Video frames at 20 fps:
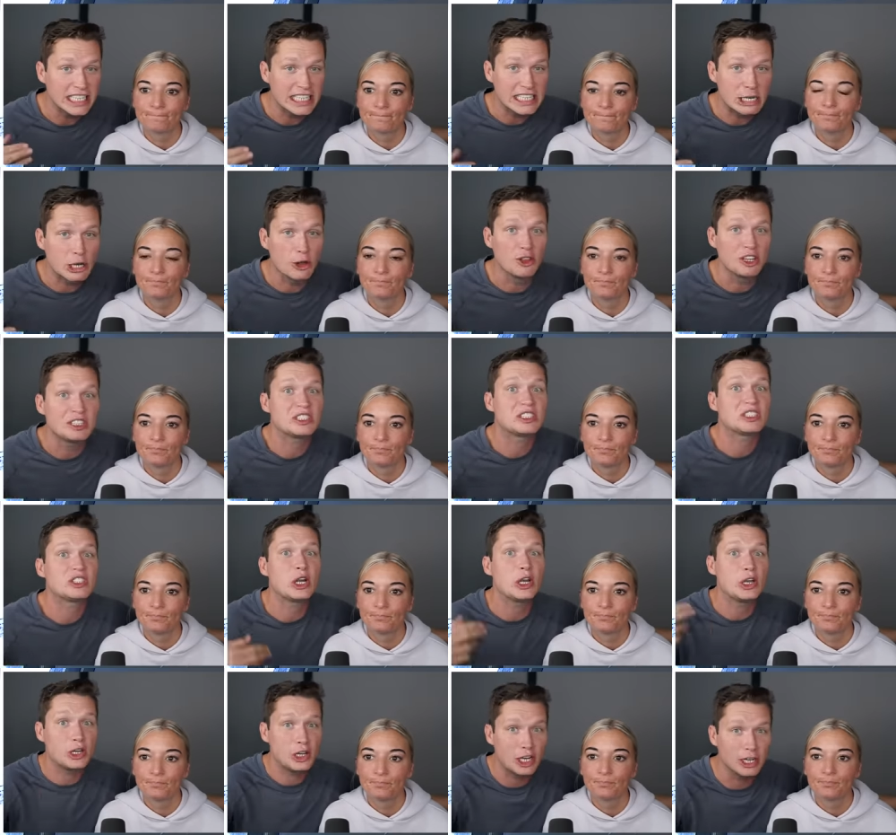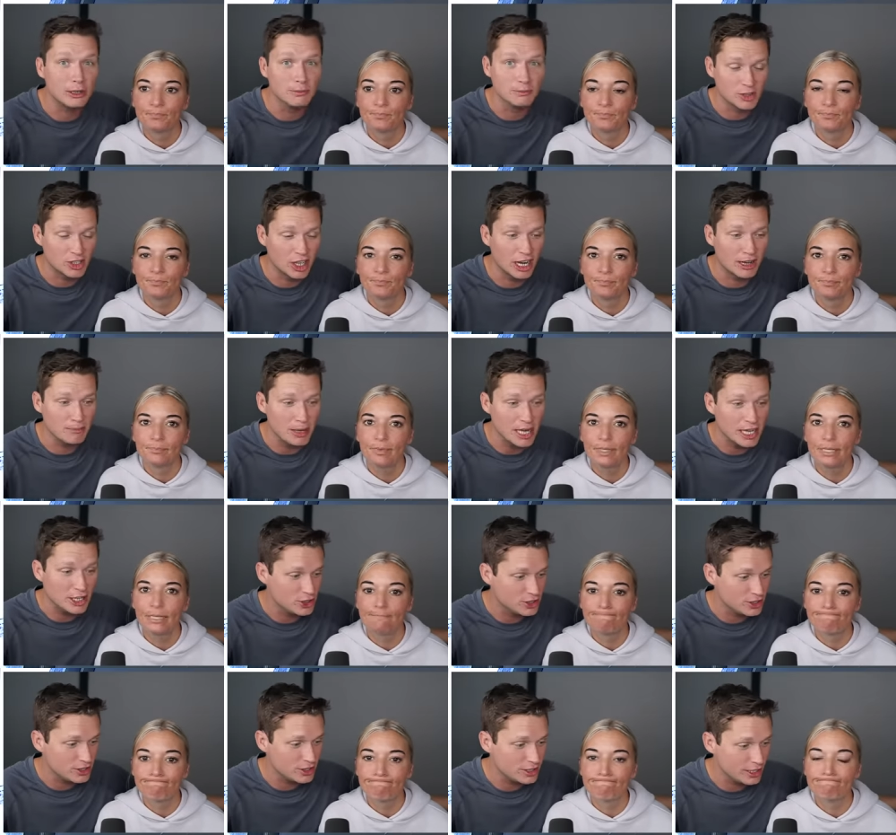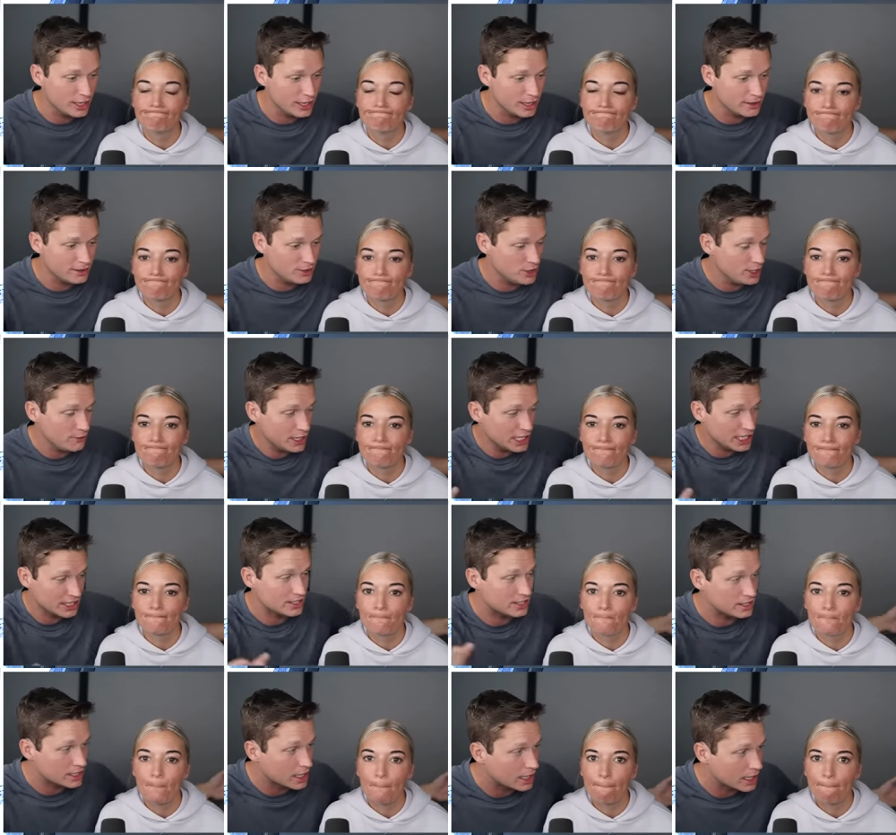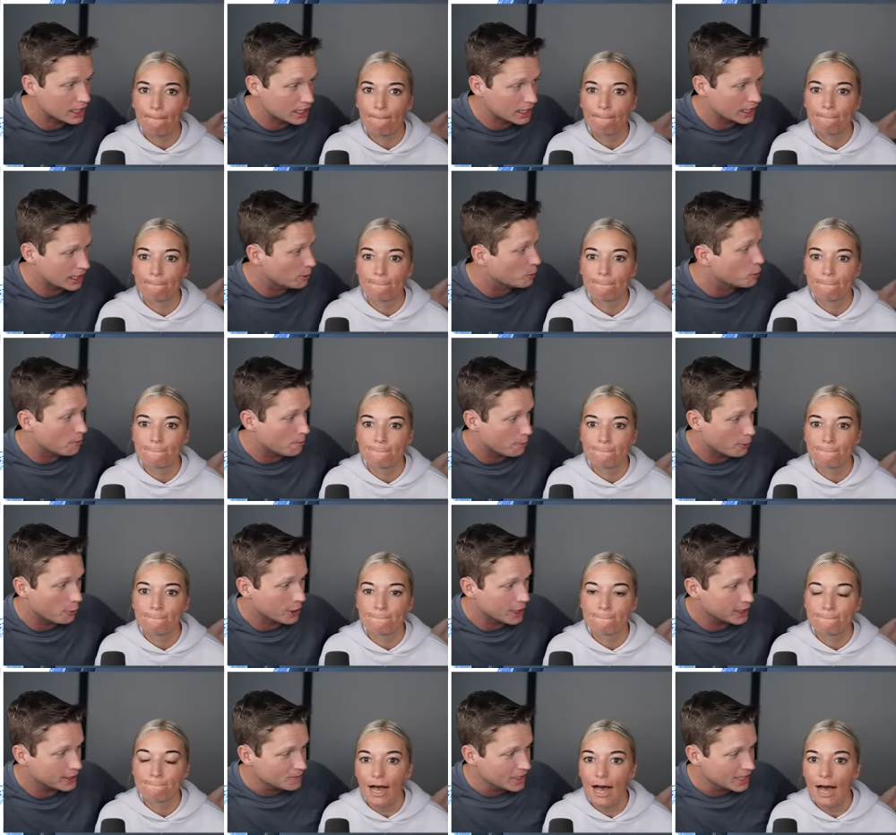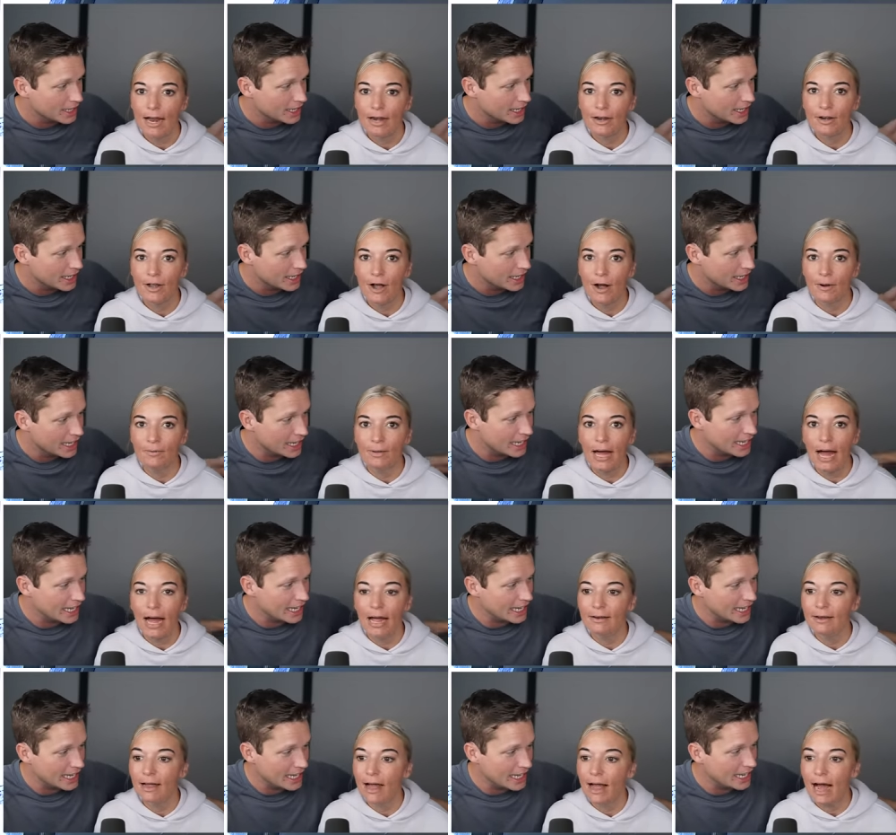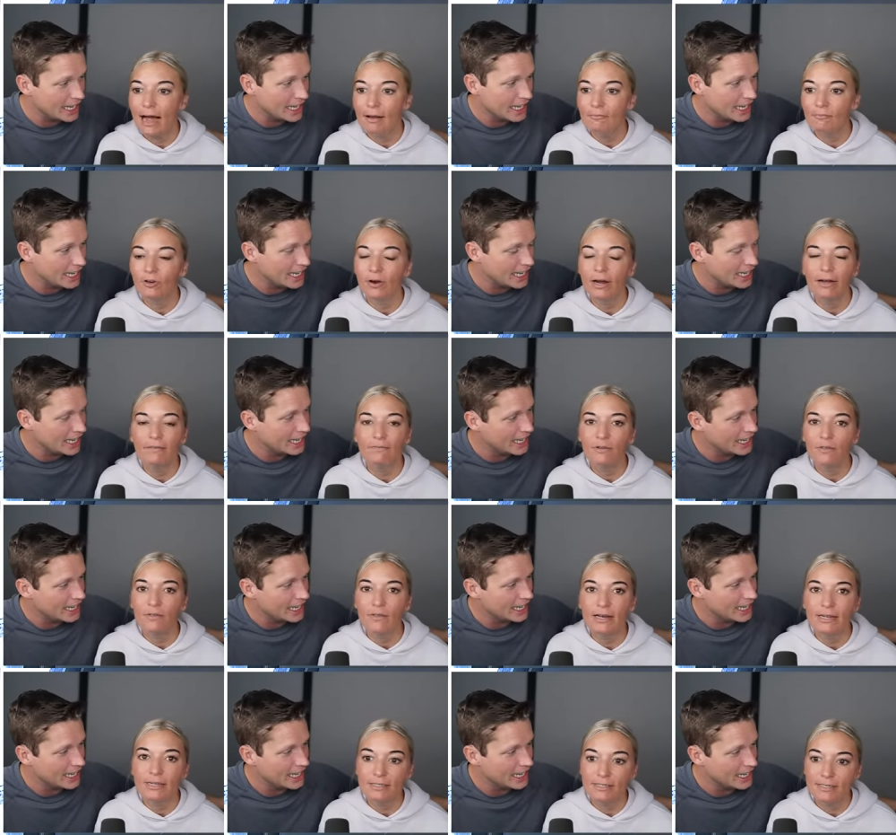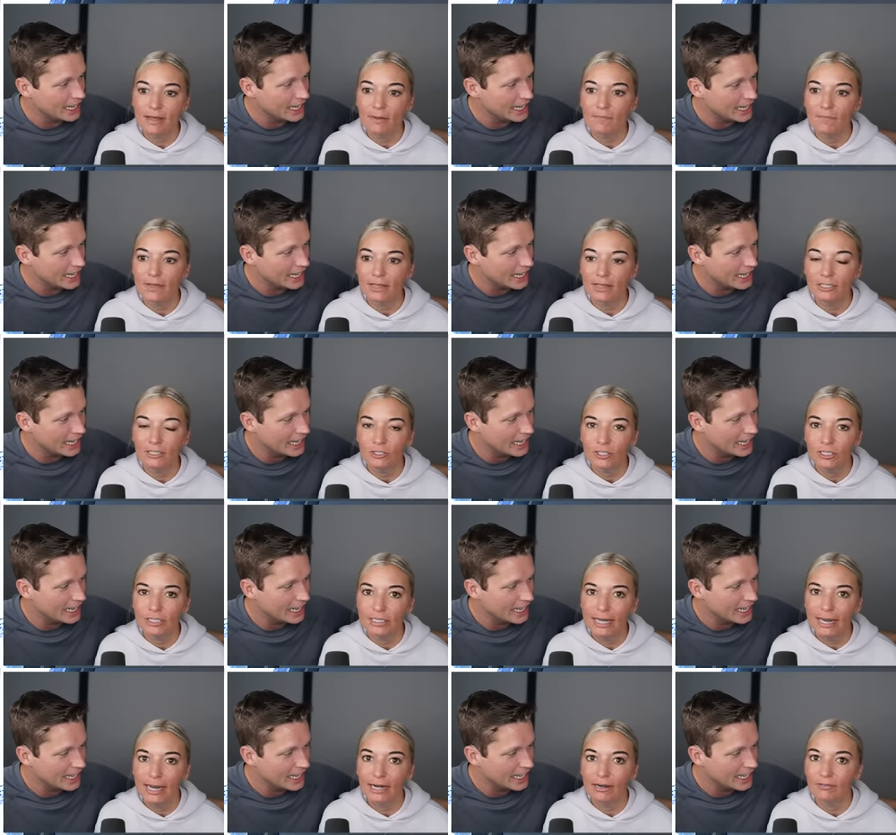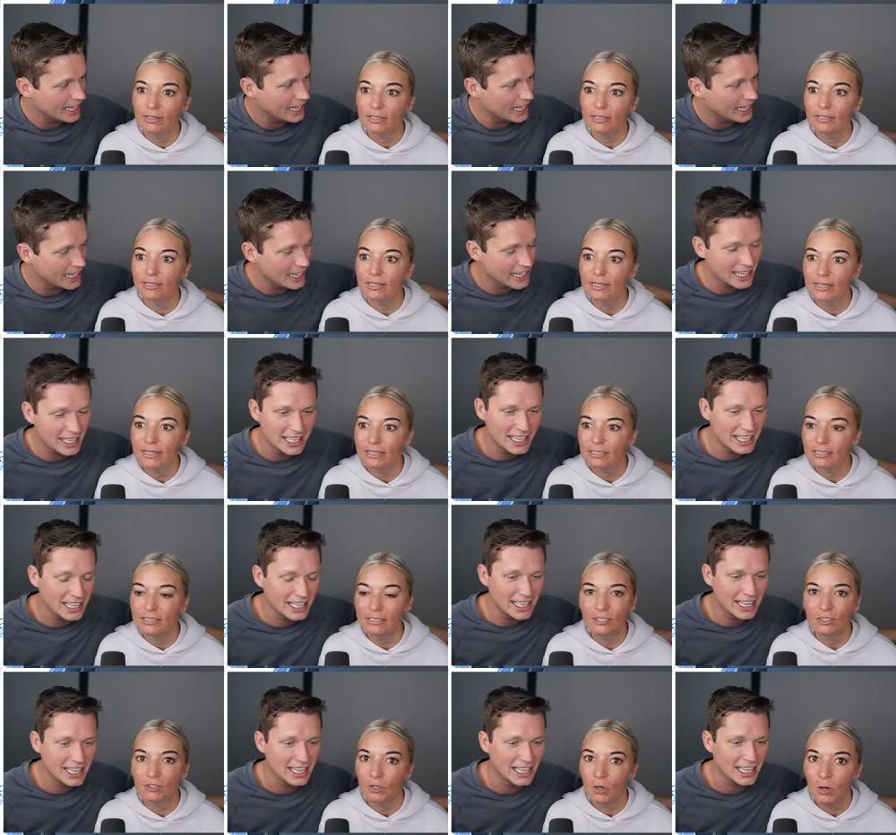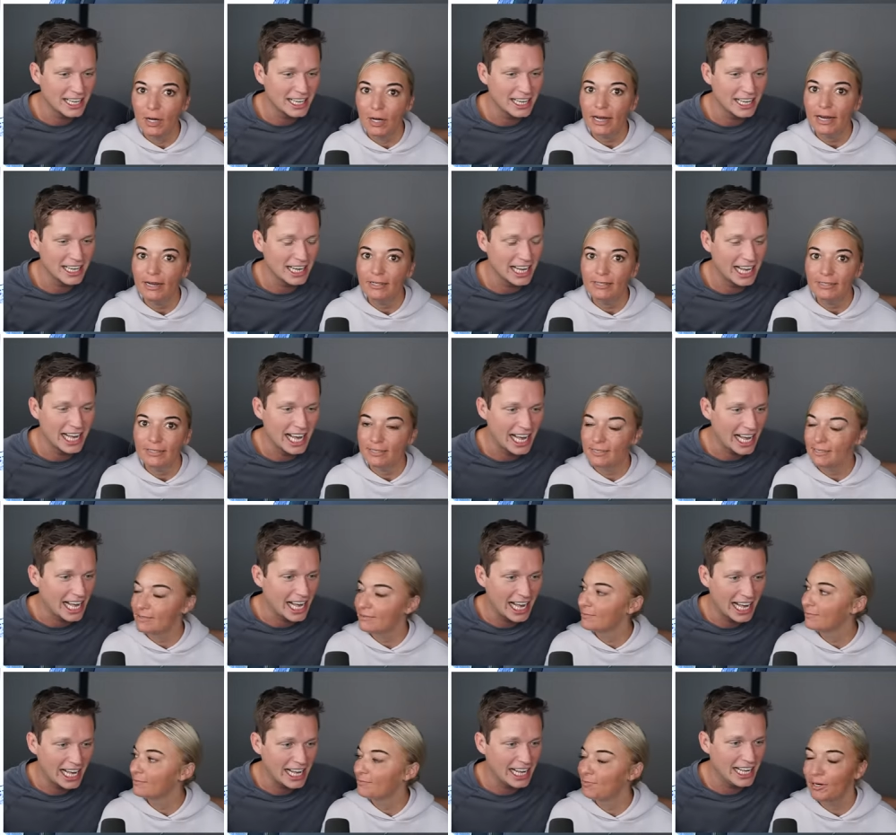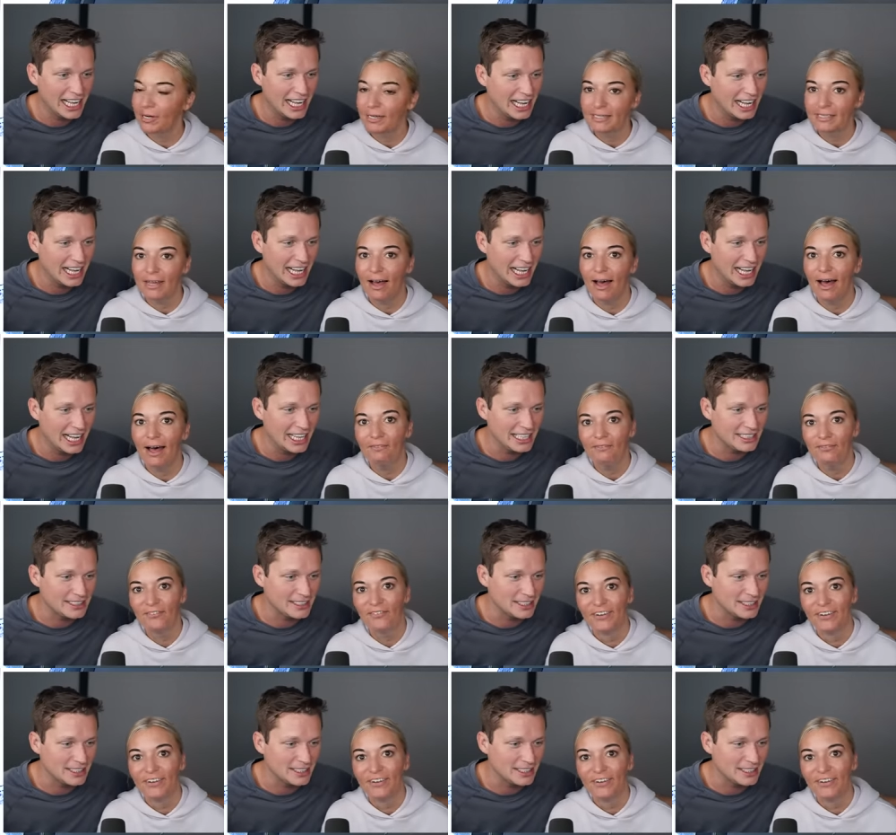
Speaker 1: until the sun comes up, and she, she, even gets stuck in it at one point.
Speaker 2: I don't know. I I'm grateful that it's something that she can't really destroy. It's pretty tough.
Speaker 1: It,